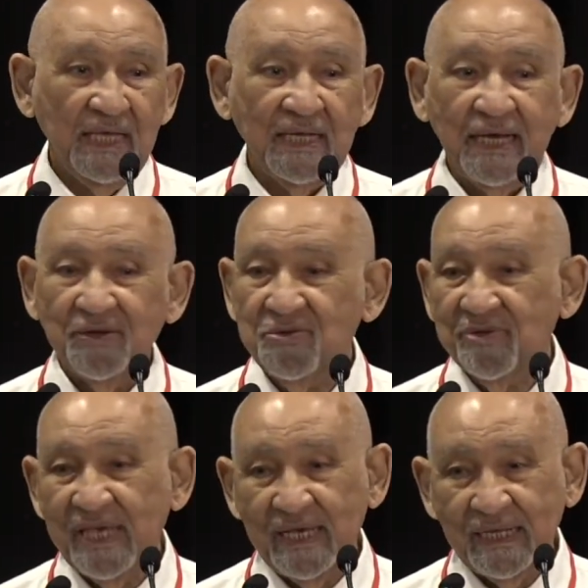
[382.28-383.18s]
Now, you
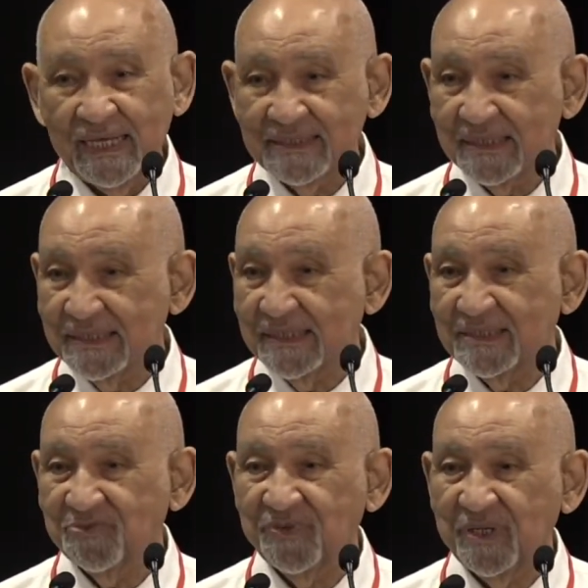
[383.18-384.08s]
can't ask a
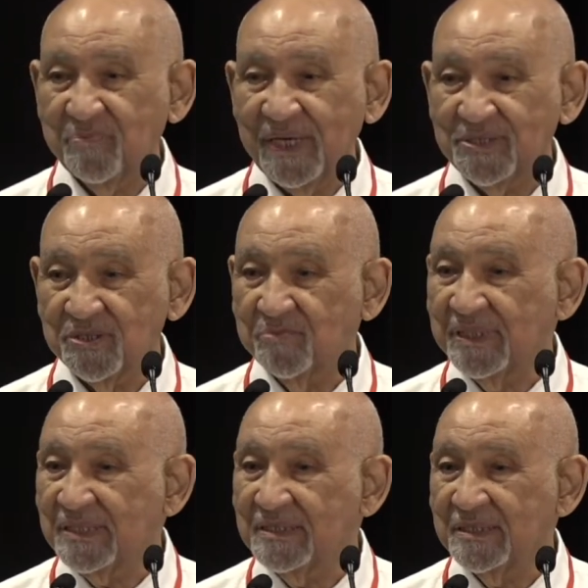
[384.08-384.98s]
schizophrenic patient,
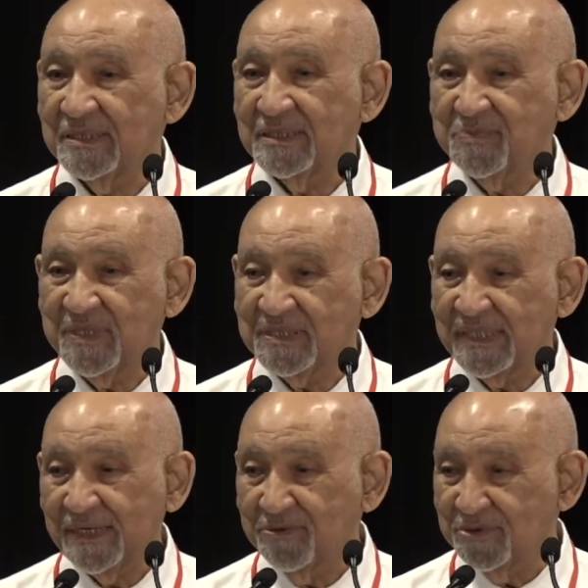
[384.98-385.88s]
please speak
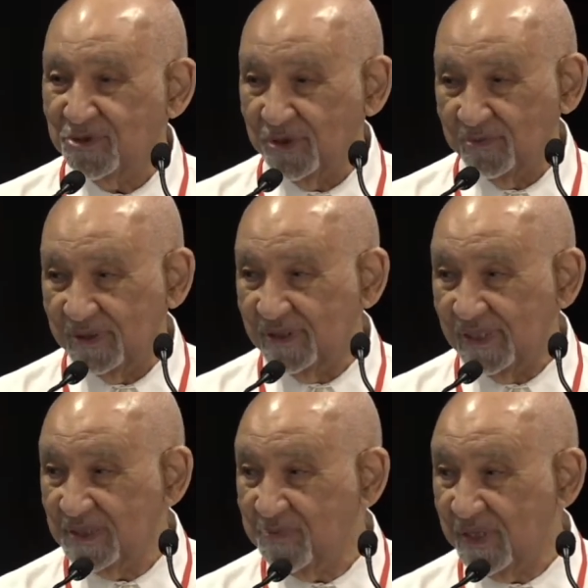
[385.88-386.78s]
standard German.
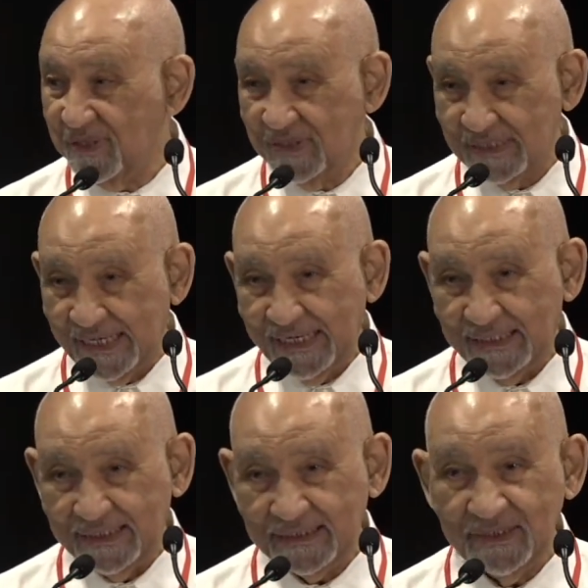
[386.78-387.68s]
They speak in the
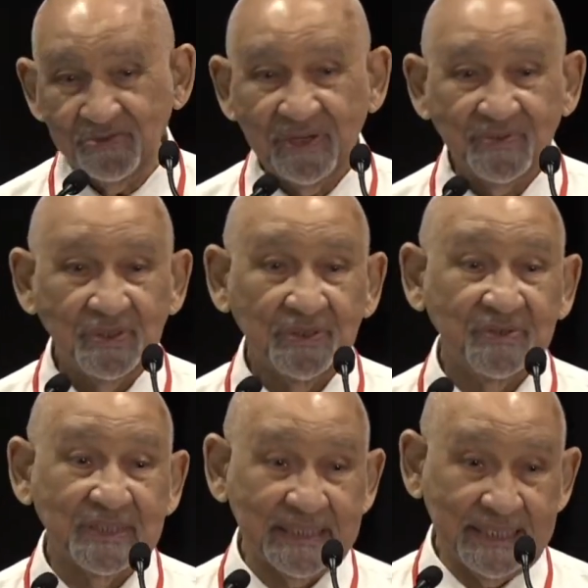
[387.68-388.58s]
dialect, and you have to learn
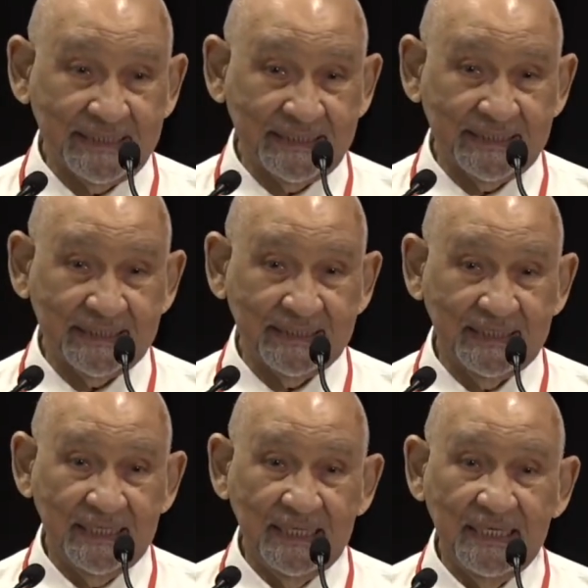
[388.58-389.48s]
the dialect.
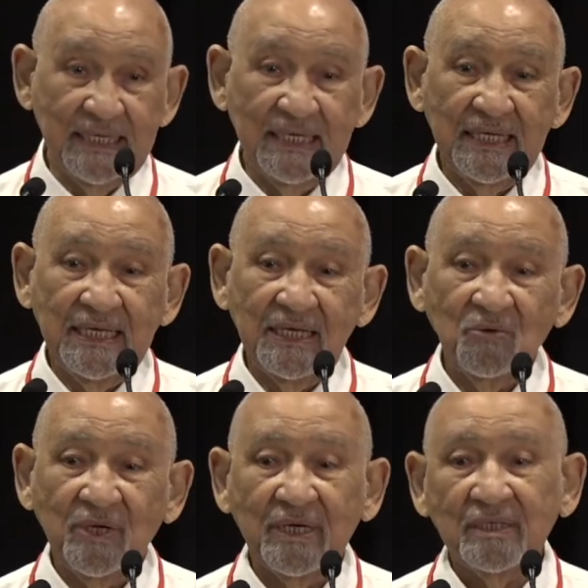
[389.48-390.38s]

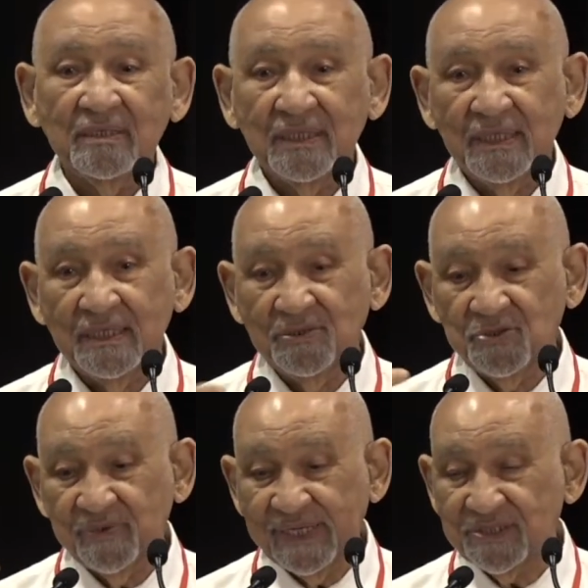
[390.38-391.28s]
Well, you
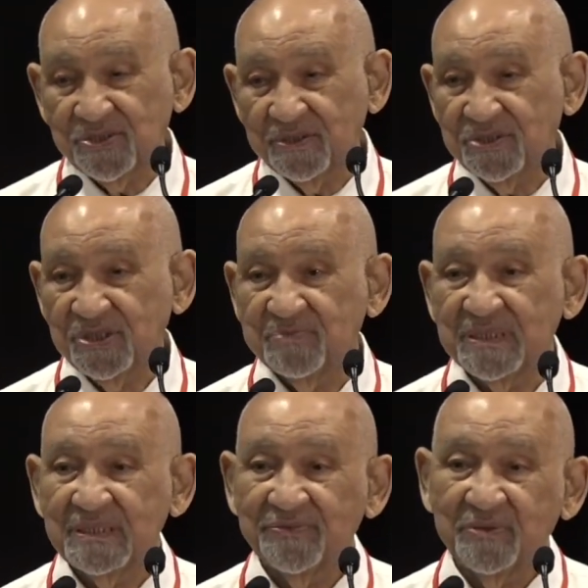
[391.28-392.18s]
do externships
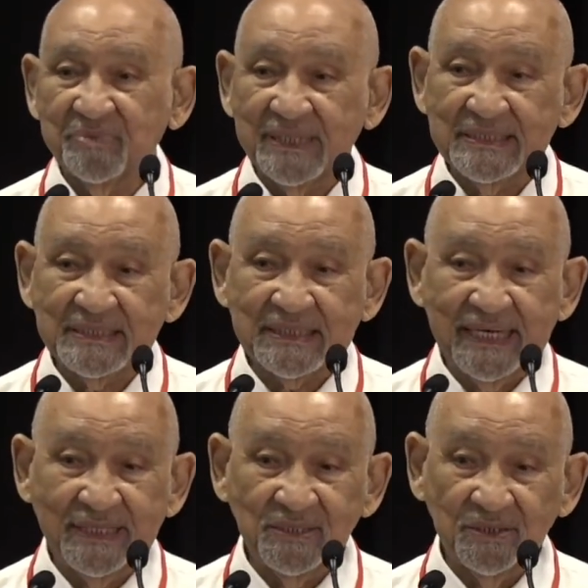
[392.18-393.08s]
in different places. I
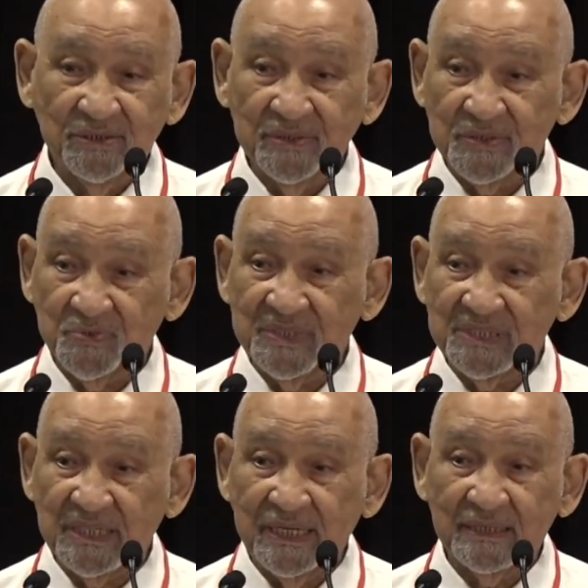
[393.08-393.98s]
had to learn the
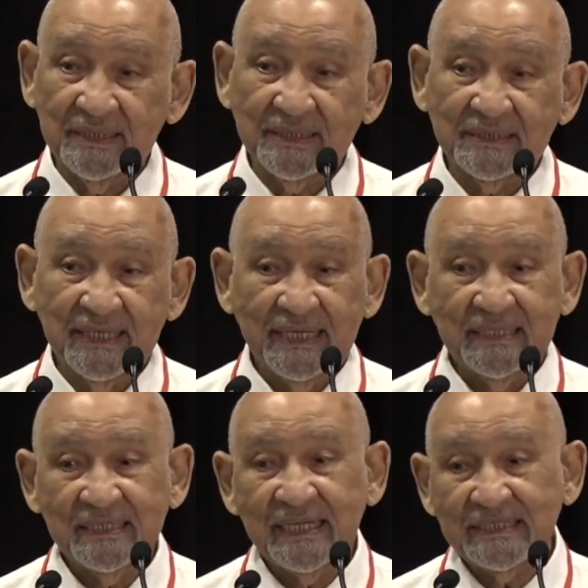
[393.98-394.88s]
Swiss dialect,
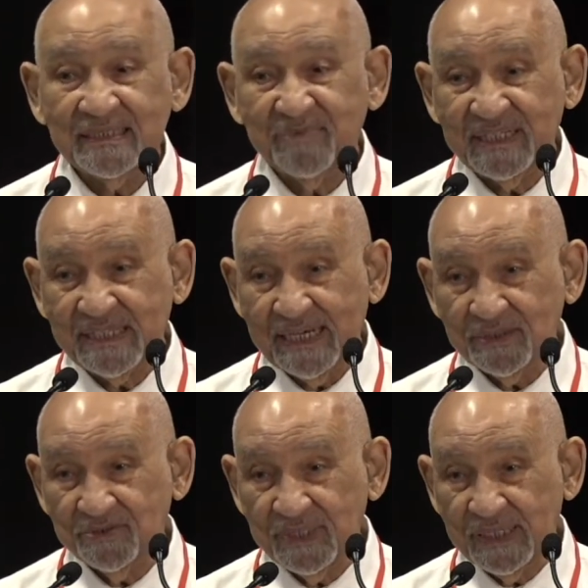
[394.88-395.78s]
and then I did my
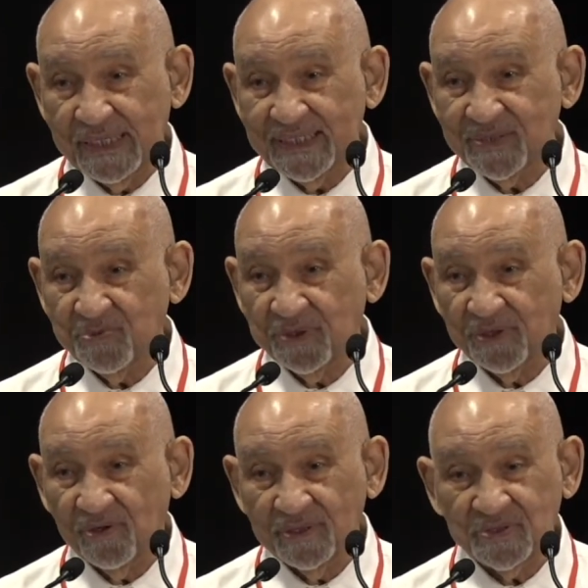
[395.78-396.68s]
doctorate at Innsbruck
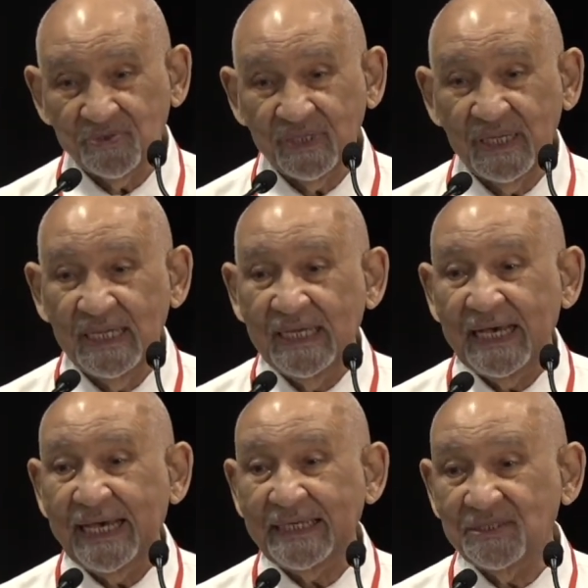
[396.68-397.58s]
in Austria.
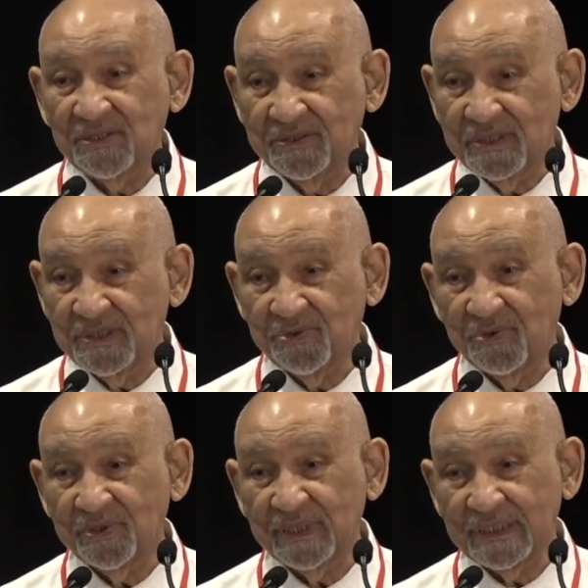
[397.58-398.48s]
I had to learn the
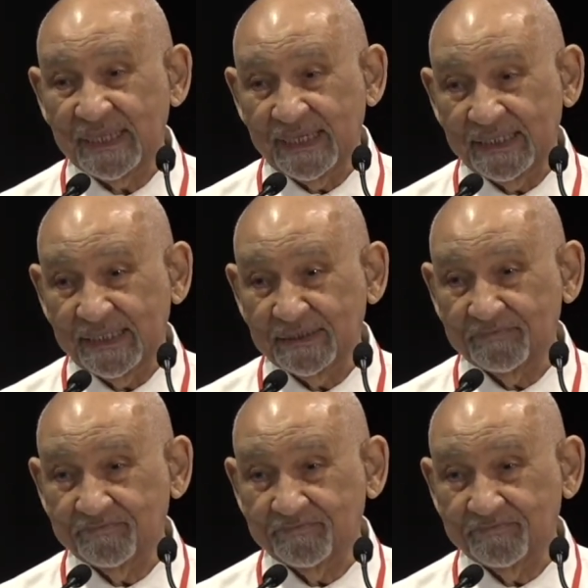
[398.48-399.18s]
Tyrolean dialect.